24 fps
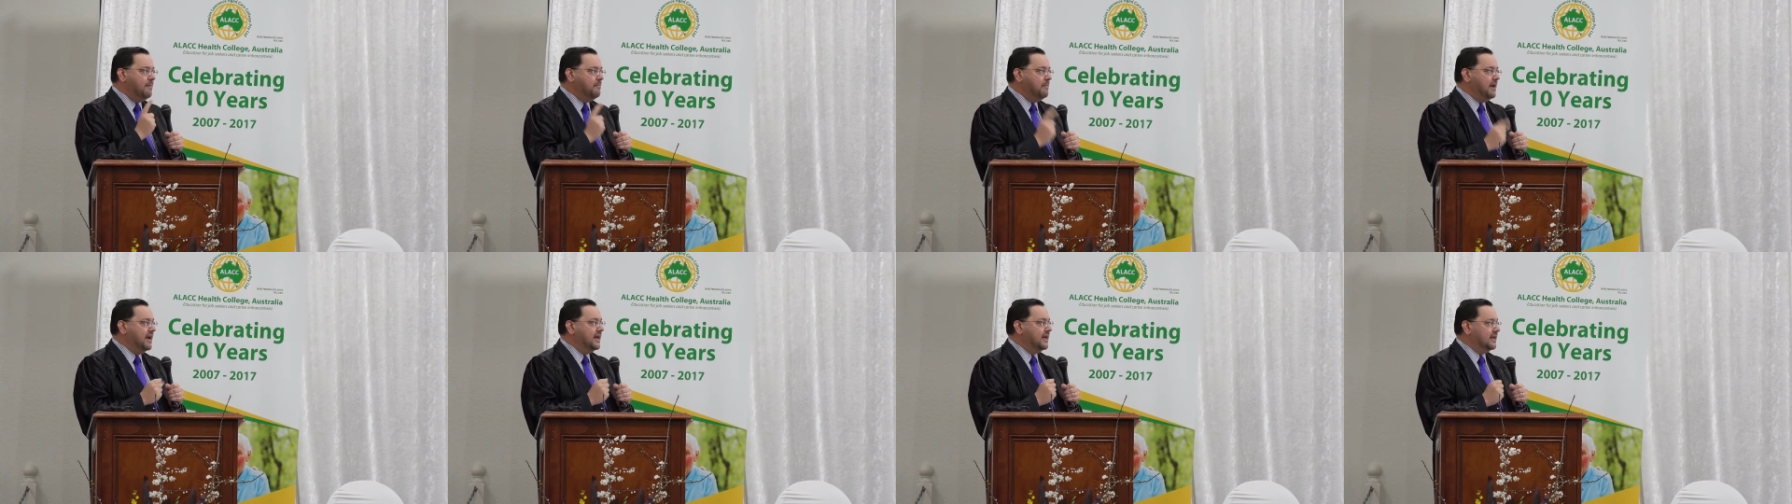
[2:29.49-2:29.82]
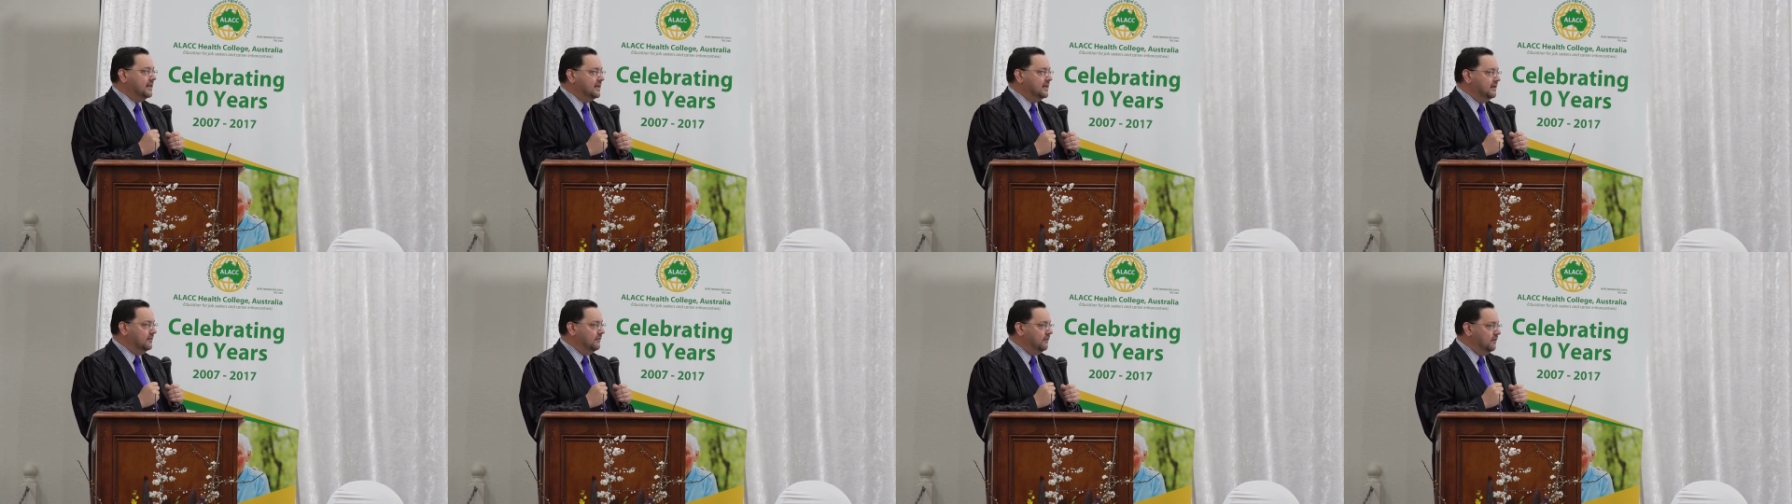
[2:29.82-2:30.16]
make a
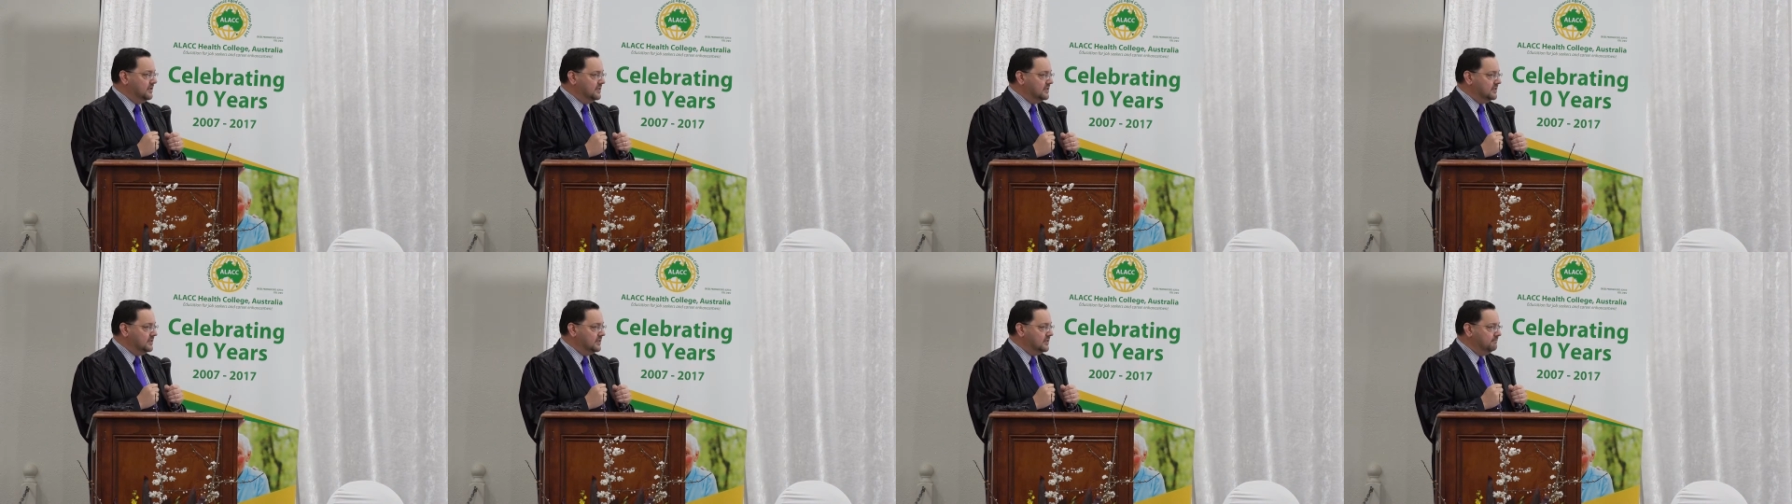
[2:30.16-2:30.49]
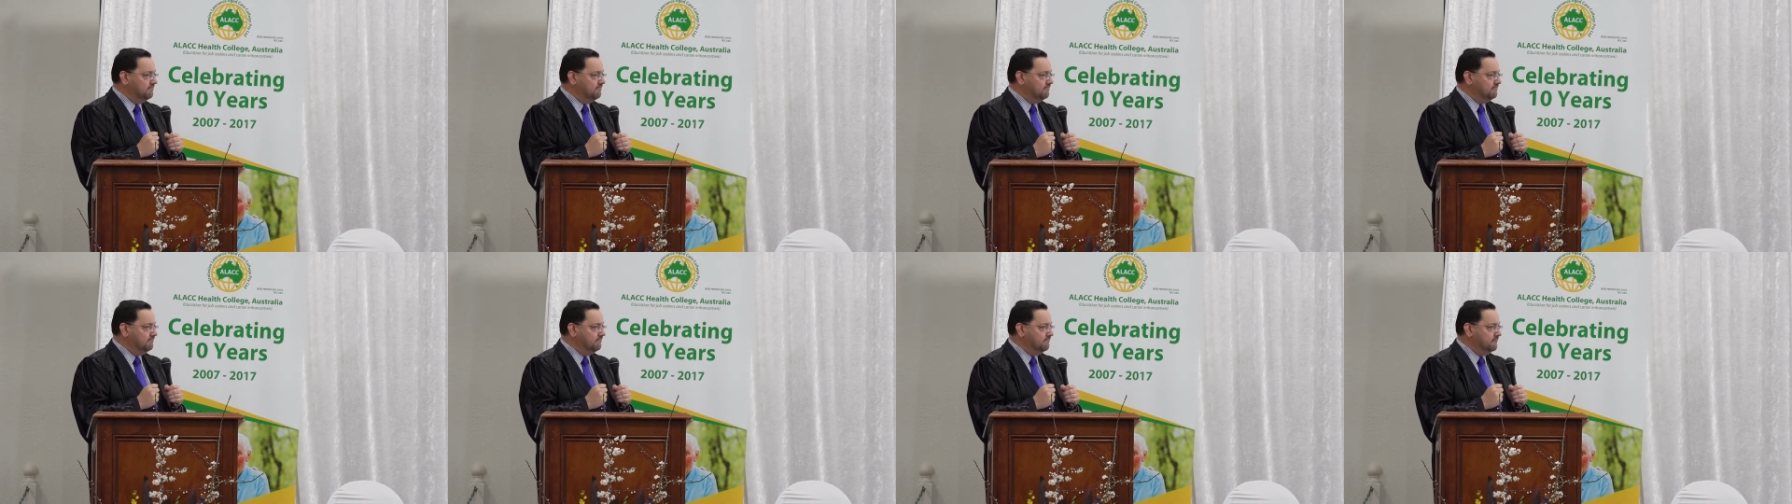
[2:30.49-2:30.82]
difference.
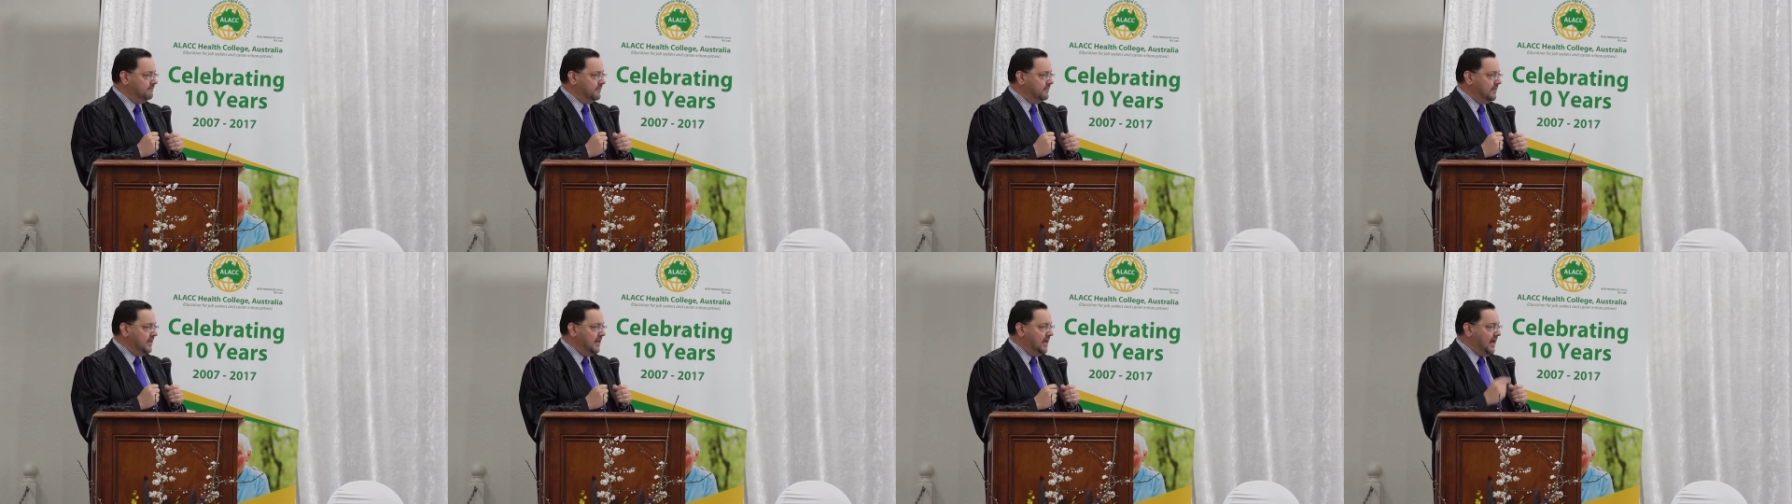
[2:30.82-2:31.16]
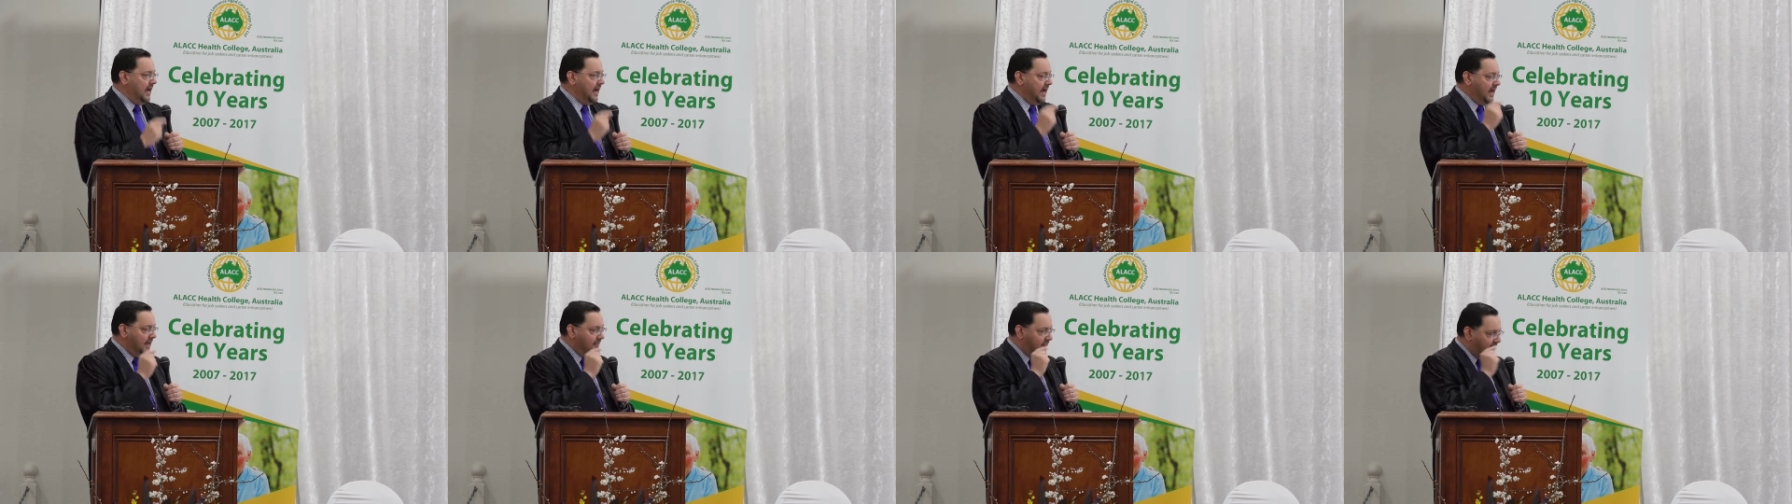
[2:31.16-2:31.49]

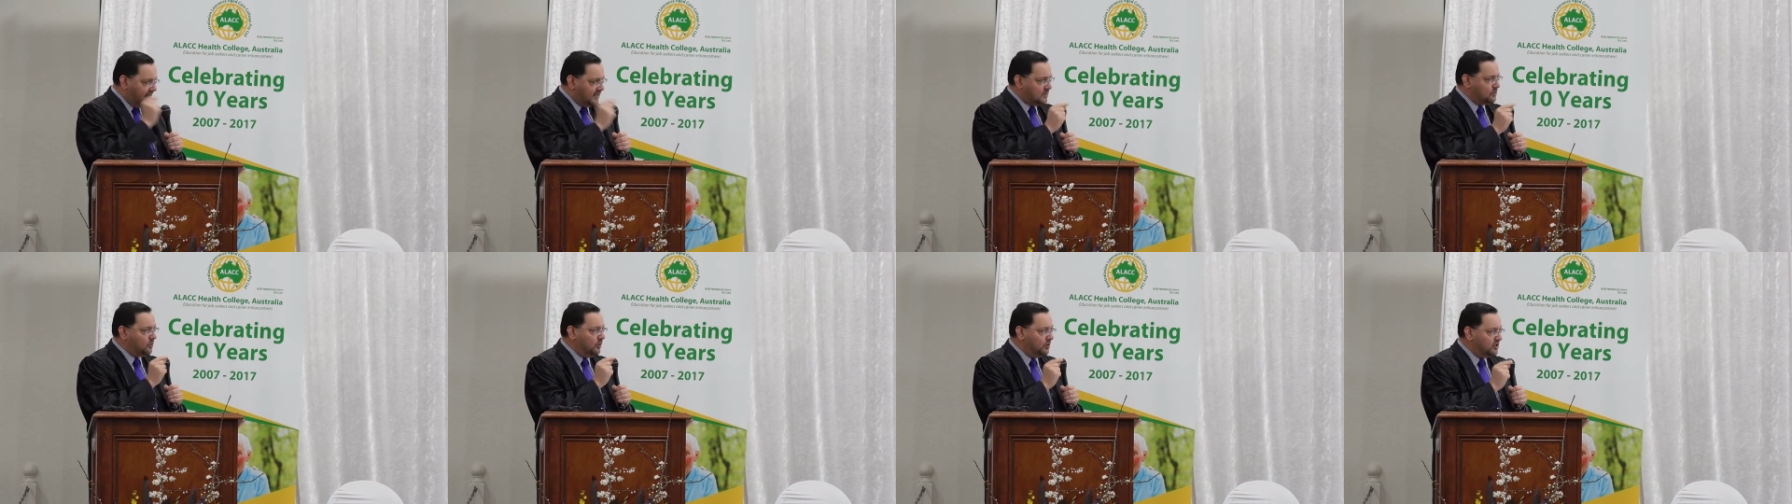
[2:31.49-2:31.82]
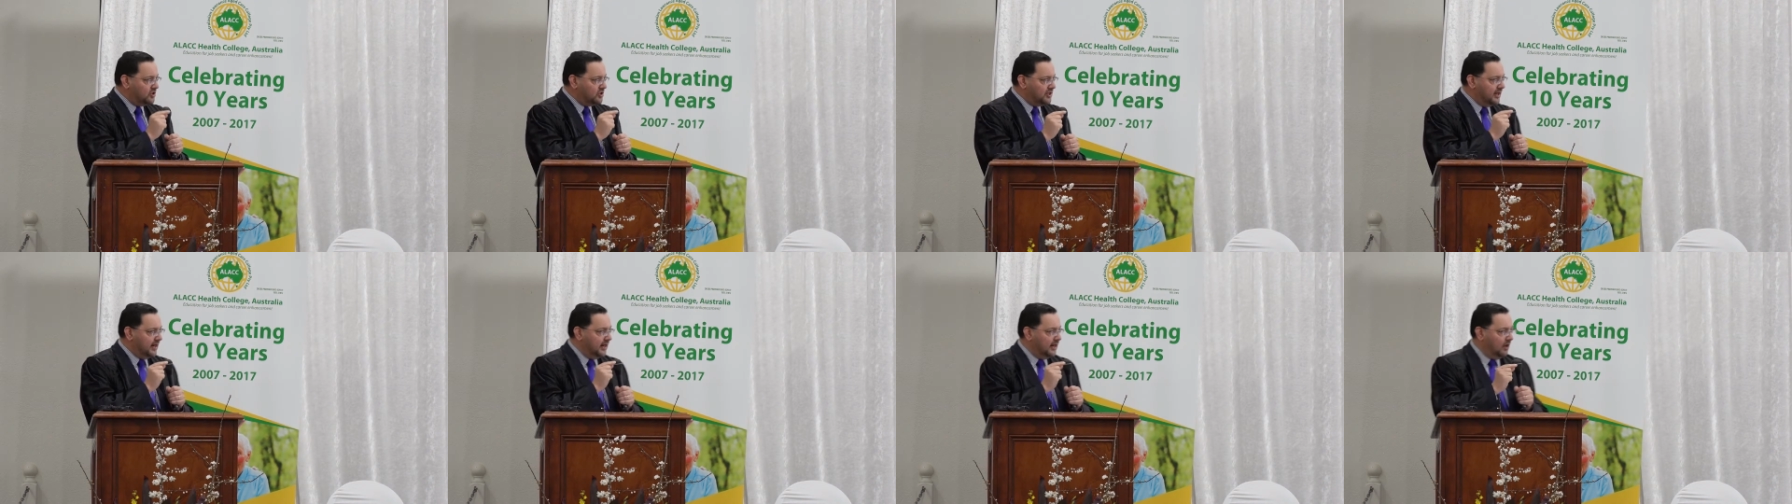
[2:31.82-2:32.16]
And that's what
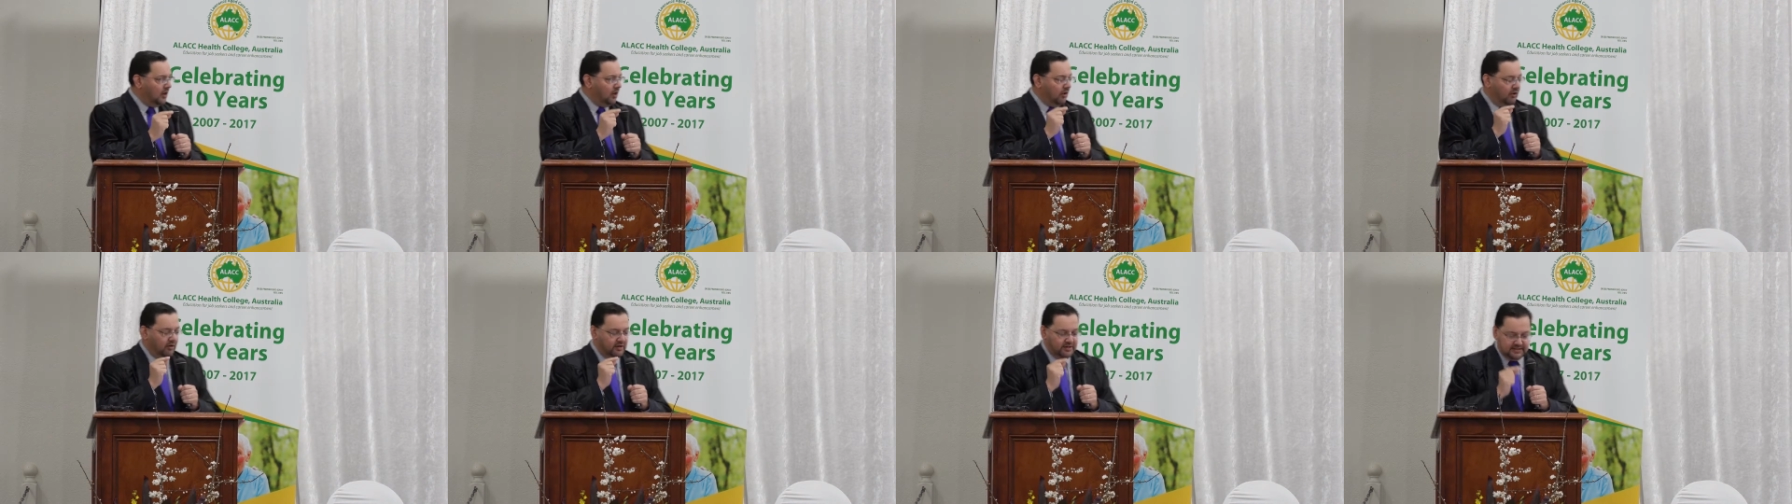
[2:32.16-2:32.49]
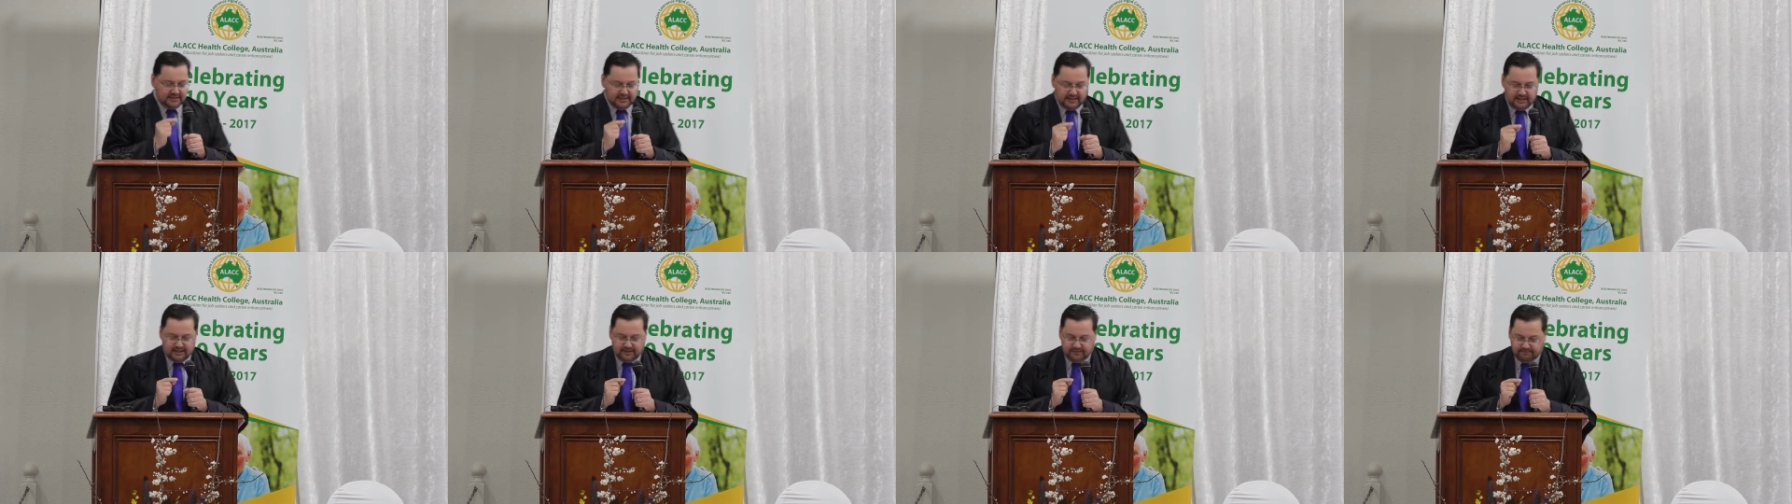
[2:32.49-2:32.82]
Janet Lawrence
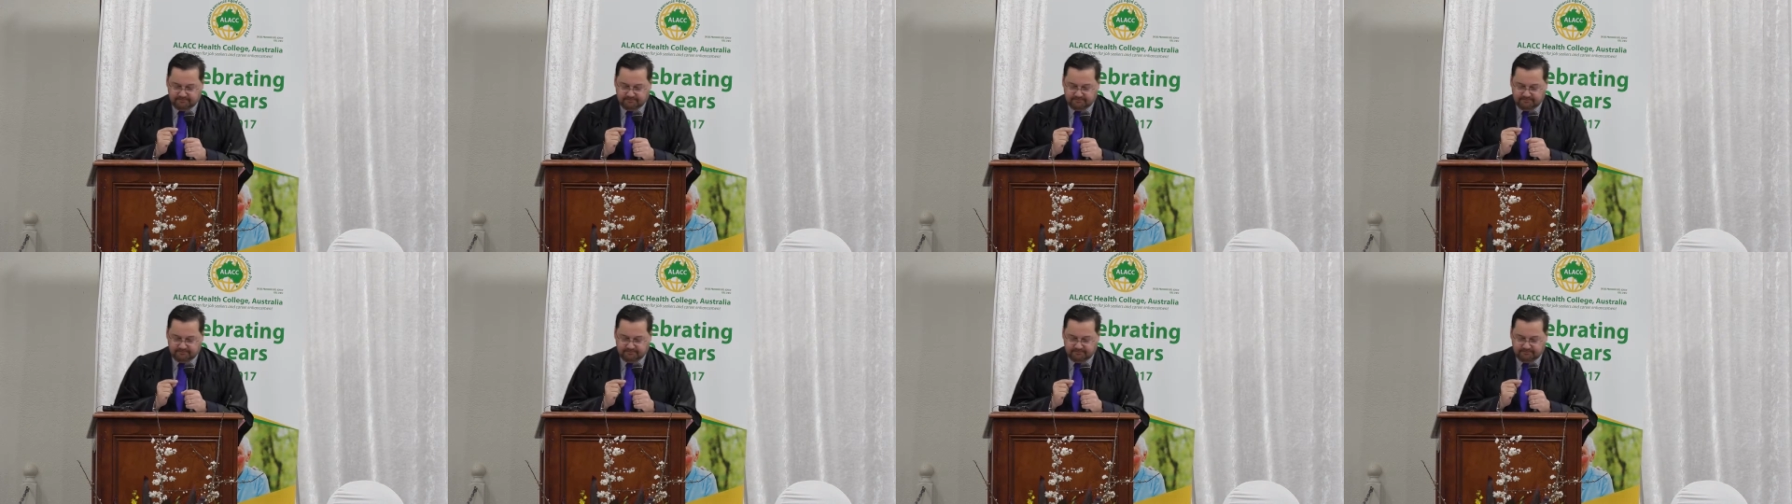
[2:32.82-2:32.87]
did.